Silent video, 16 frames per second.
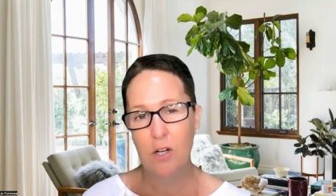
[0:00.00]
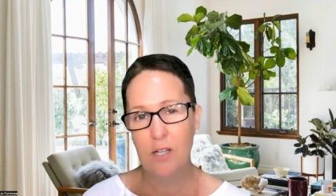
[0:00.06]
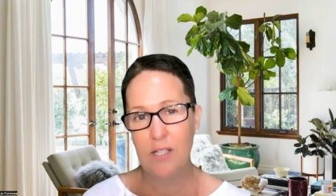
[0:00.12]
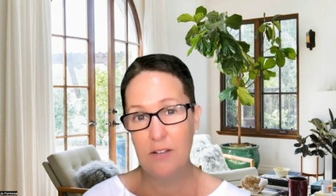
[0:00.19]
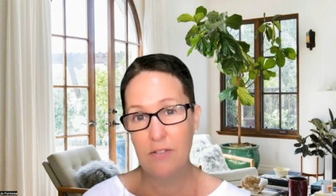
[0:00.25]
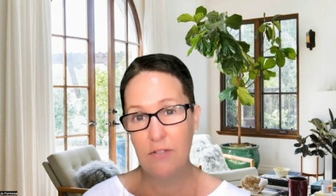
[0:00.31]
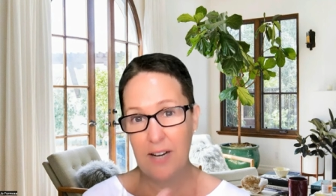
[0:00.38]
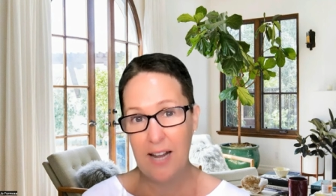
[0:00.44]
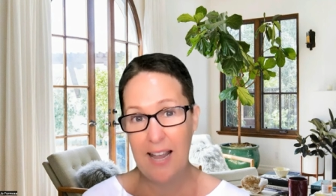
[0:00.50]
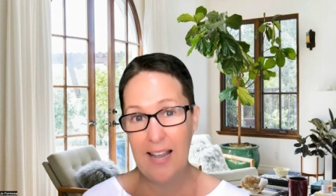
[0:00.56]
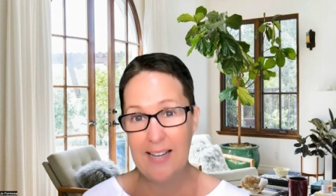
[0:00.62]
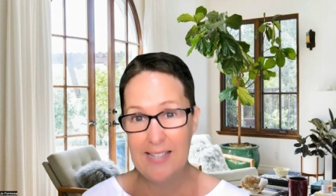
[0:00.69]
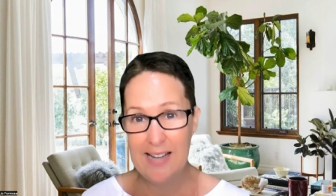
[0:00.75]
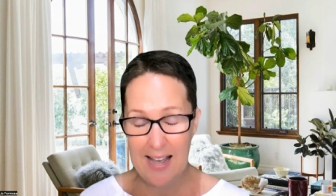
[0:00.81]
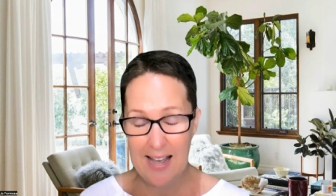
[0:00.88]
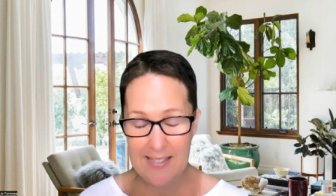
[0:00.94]
different
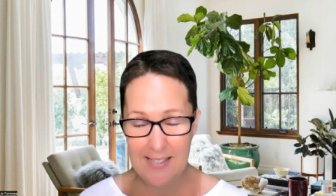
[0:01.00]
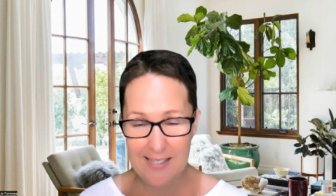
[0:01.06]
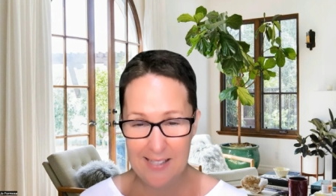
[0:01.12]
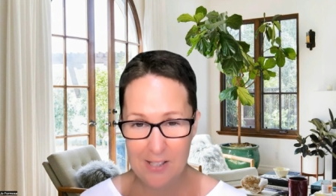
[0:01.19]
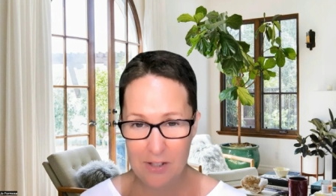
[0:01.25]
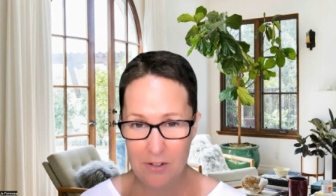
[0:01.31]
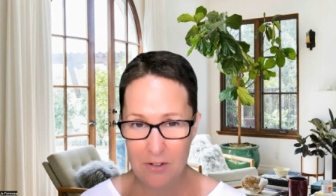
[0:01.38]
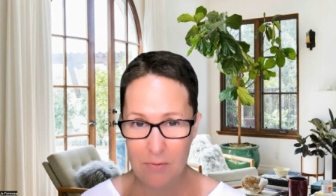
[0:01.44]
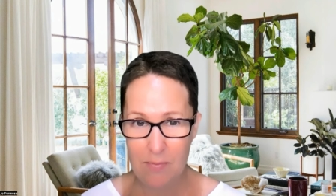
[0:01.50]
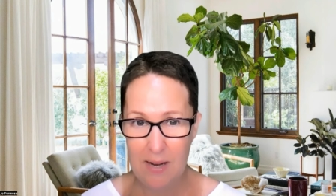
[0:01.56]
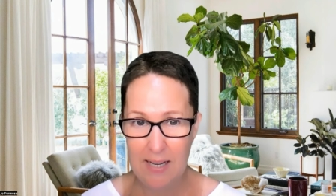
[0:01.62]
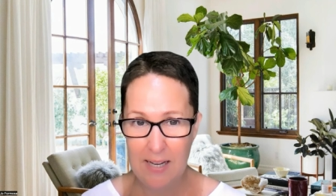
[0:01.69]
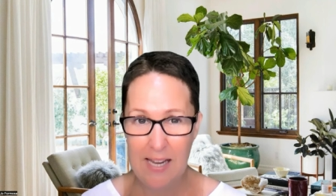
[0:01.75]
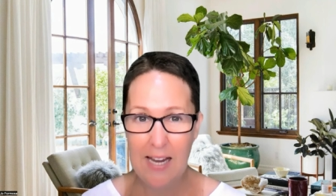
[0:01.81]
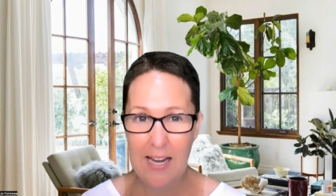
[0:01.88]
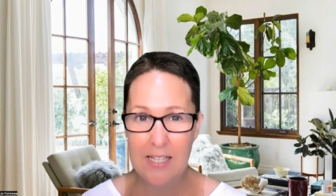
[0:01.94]
antacid sort of
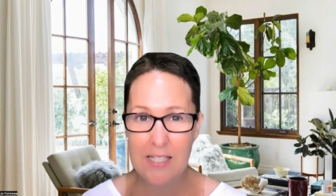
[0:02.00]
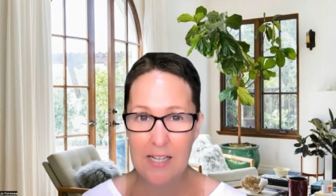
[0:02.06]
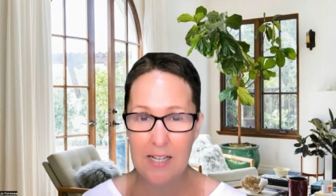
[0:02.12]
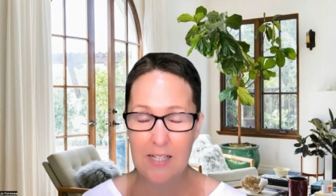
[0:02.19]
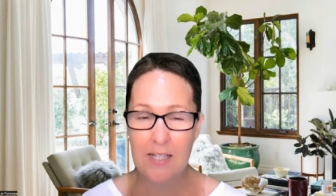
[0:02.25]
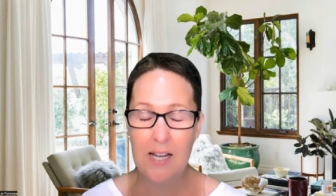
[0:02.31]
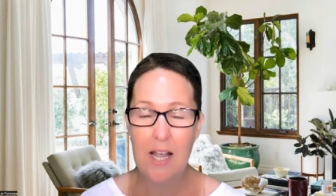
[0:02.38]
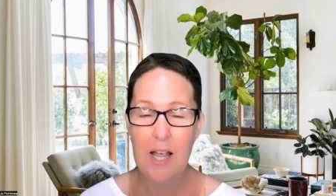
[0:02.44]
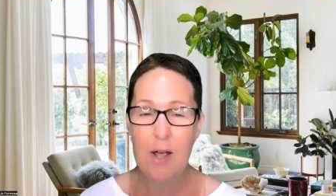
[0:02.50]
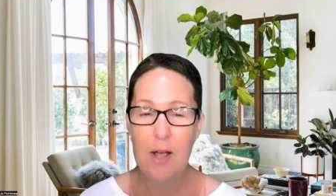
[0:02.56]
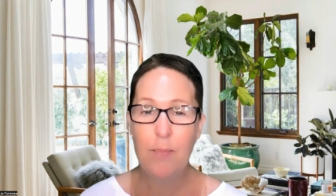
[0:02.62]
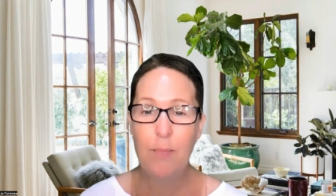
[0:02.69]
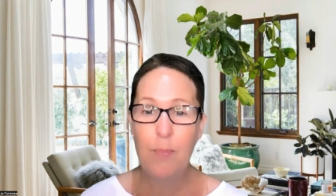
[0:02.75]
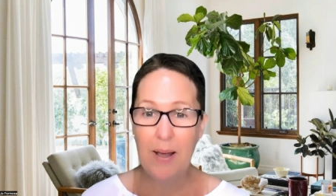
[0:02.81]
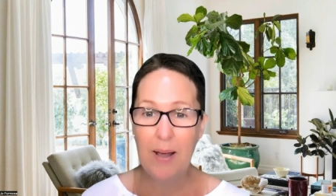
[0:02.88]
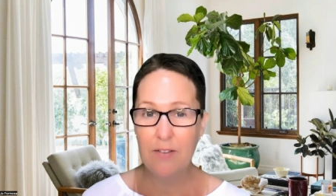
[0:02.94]
medication.
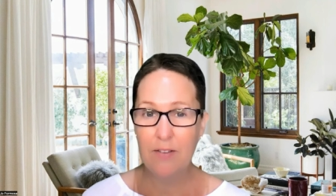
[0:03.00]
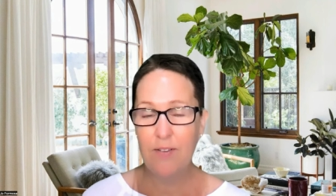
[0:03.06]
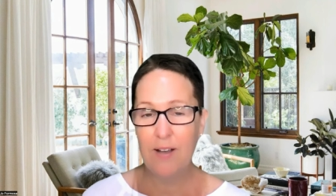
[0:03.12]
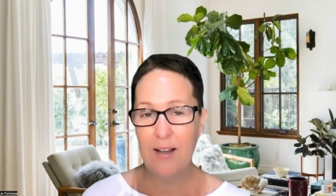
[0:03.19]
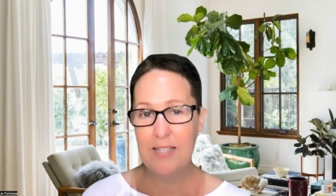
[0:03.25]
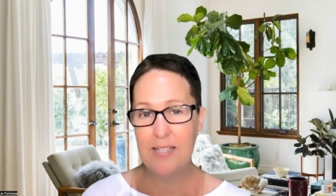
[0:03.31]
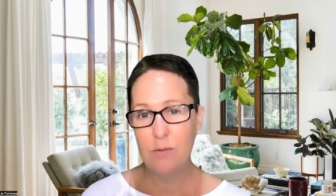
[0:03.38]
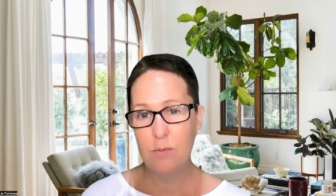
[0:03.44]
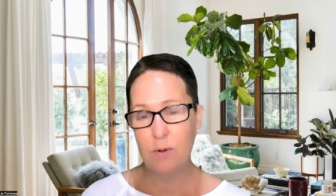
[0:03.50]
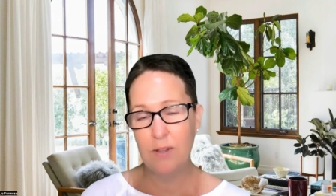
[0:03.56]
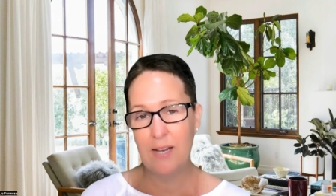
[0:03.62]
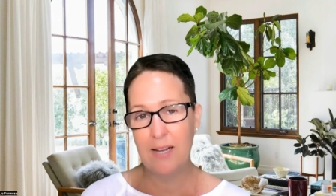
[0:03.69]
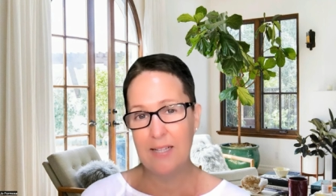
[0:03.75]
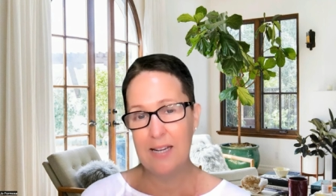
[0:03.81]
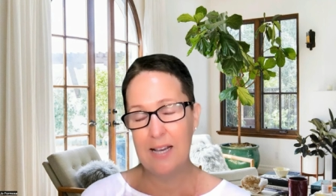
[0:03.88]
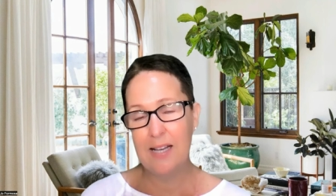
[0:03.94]
But the fact is, what
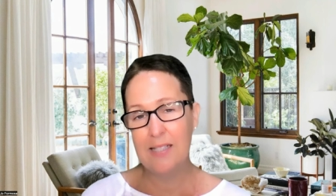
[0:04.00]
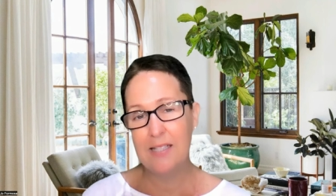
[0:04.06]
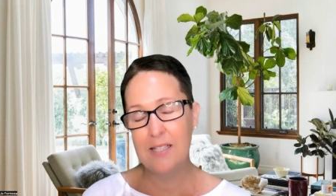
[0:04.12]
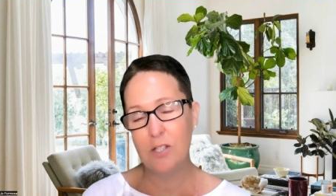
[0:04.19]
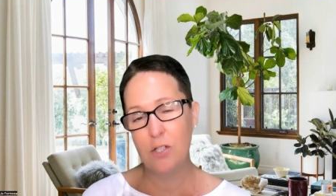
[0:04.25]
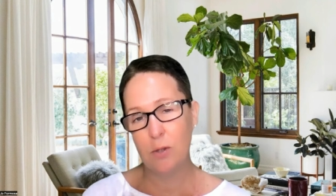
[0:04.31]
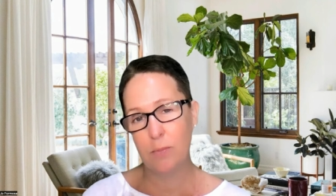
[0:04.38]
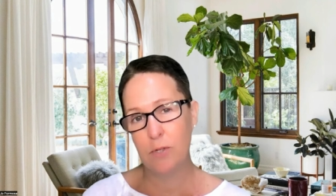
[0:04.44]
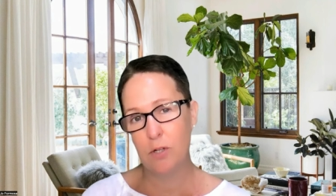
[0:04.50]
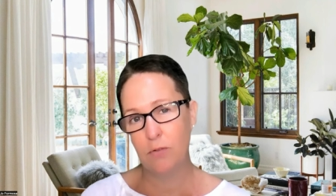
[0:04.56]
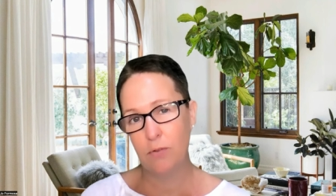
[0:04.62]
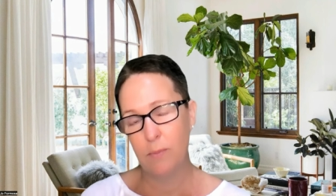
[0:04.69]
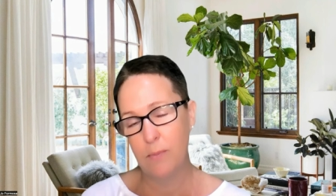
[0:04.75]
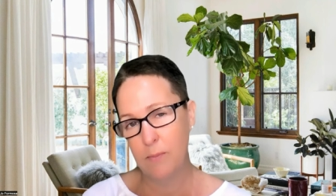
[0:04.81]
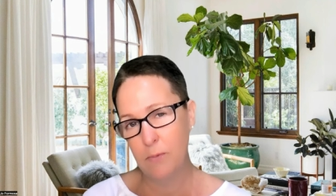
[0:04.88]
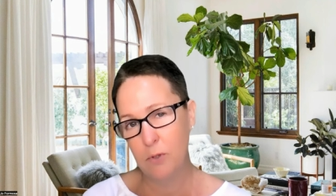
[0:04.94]
that does is stops you
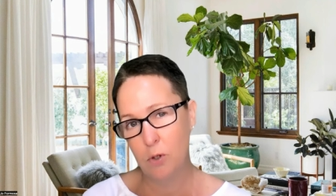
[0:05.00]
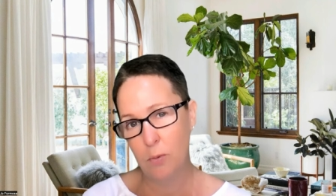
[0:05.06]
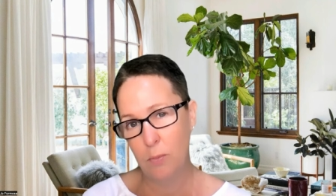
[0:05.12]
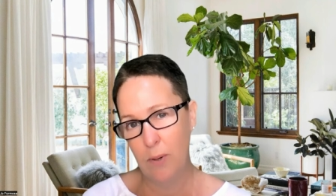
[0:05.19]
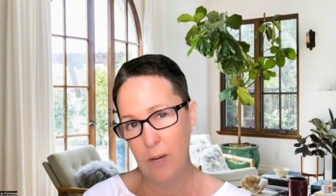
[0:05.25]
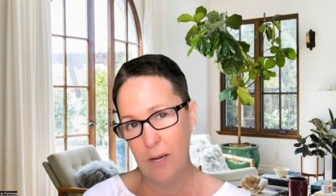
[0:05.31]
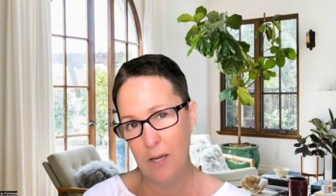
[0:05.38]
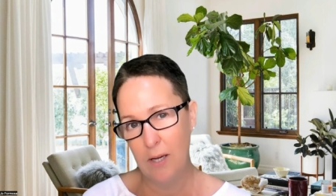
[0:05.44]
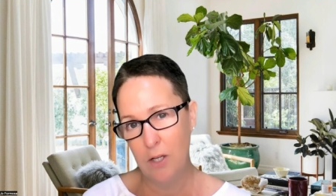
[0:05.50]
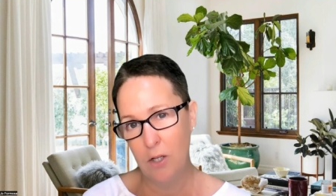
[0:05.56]
from absorbing,